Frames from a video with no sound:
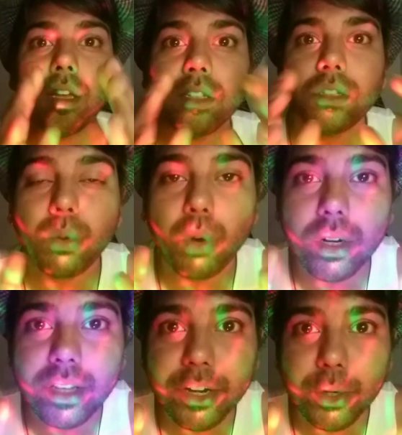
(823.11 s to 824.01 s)
So
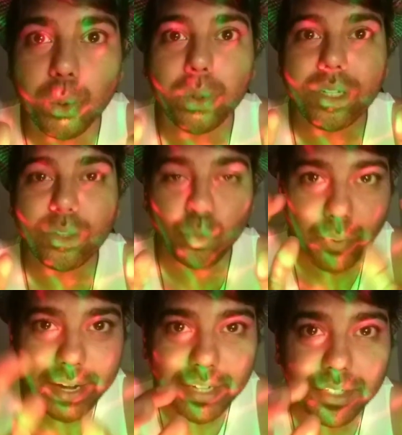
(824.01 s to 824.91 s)
what they do is
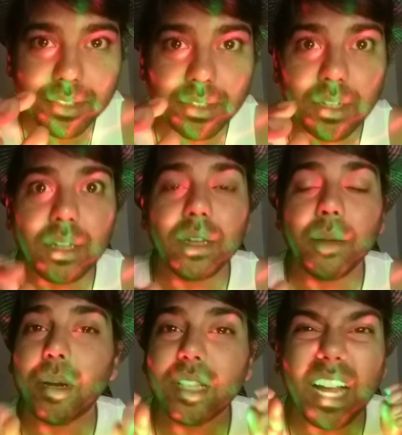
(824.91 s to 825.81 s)
wait.
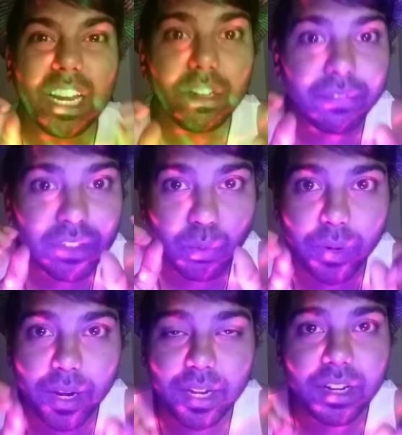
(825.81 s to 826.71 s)
But the Caliph is
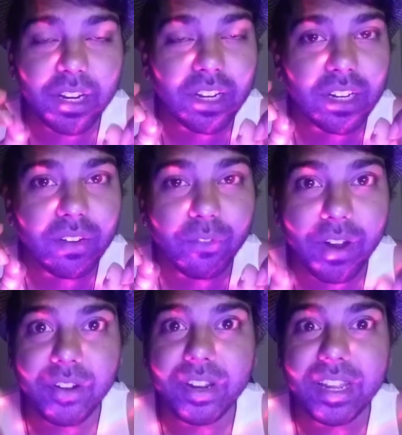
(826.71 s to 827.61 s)
very,
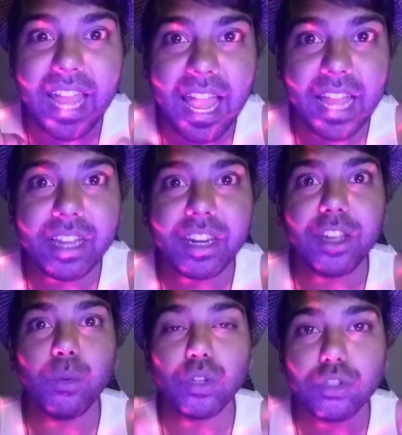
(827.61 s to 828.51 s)
very angry.
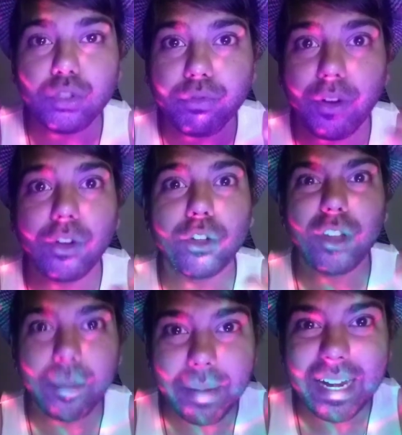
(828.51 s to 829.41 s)
He wants to follow
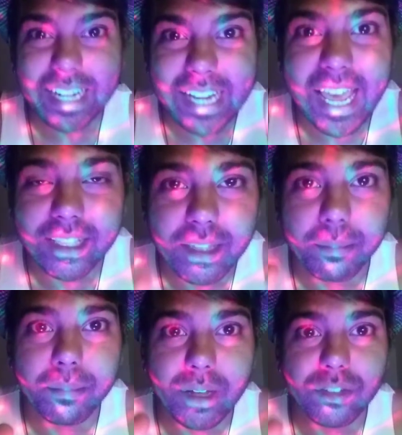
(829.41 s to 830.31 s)
them and attack
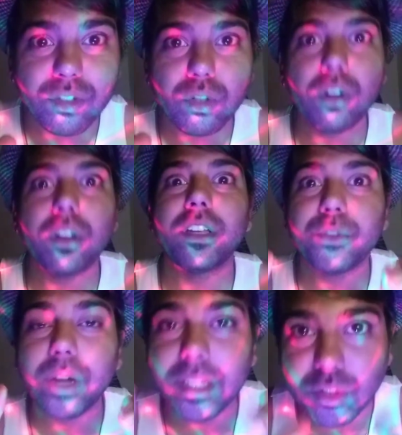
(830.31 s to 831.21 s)
them as a stork. He
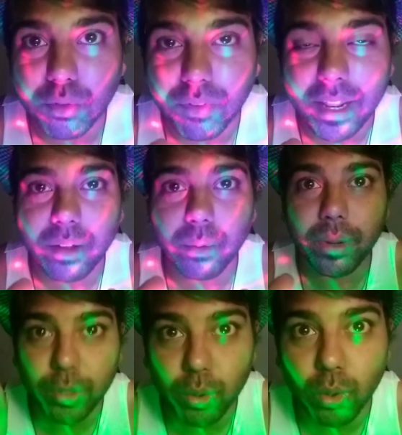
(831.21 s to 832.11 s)
tries to fly
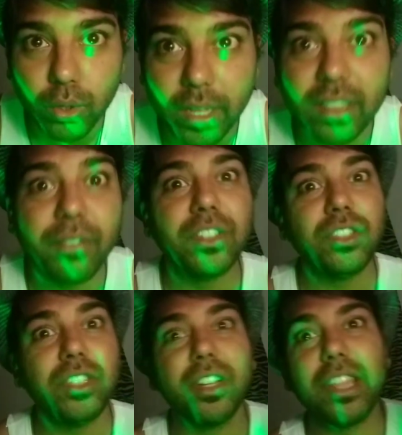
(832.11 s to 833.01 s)
away to go there. The
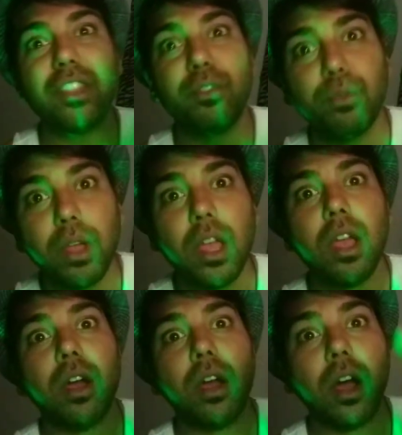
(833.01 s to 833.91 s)
Vizier and the
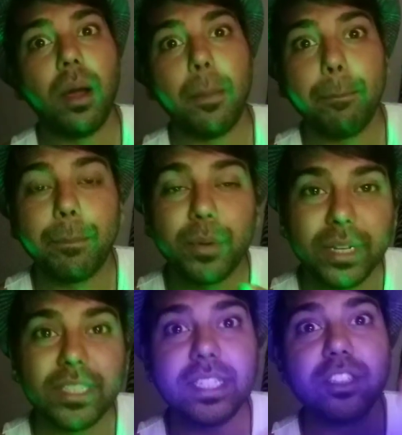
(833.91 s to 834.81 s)

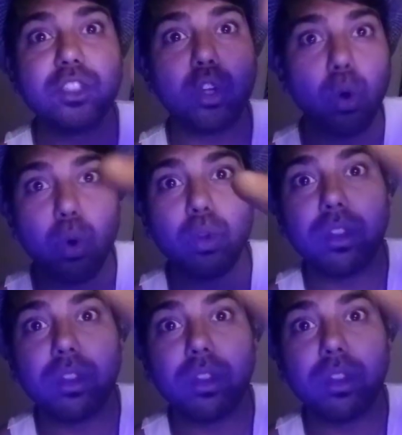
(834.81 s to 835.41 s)
princess go.